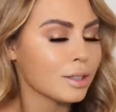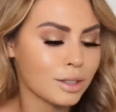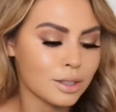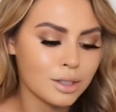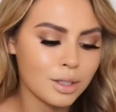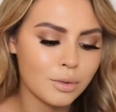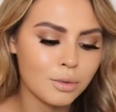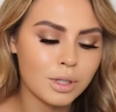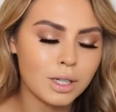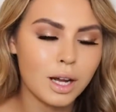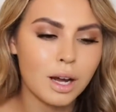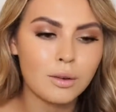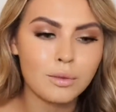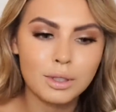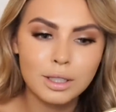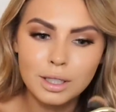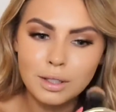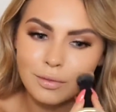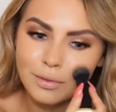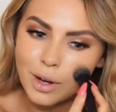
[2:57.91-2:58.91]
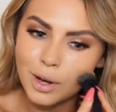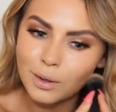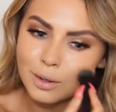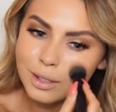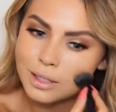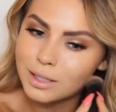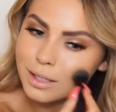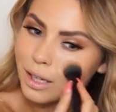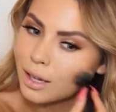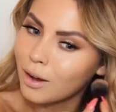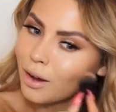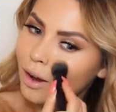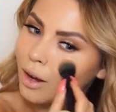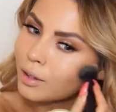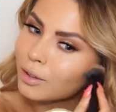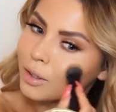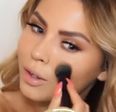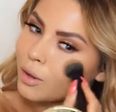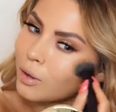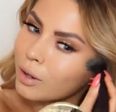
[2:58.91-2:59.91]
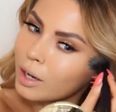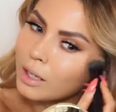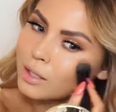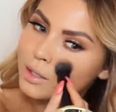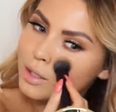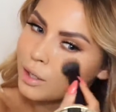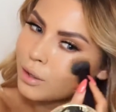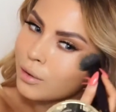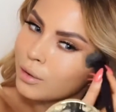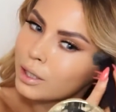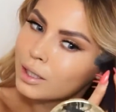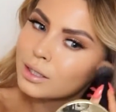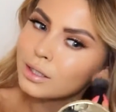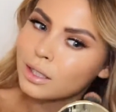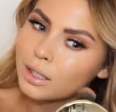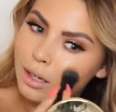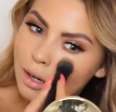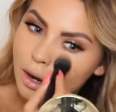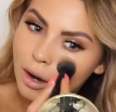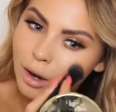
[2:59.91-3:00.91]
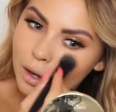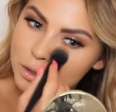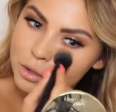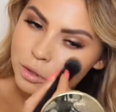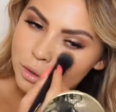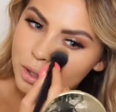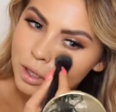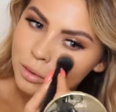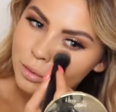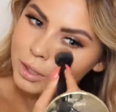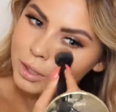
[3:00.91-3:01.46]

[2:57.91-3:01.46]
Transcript: So we're not really focusing on crazy contour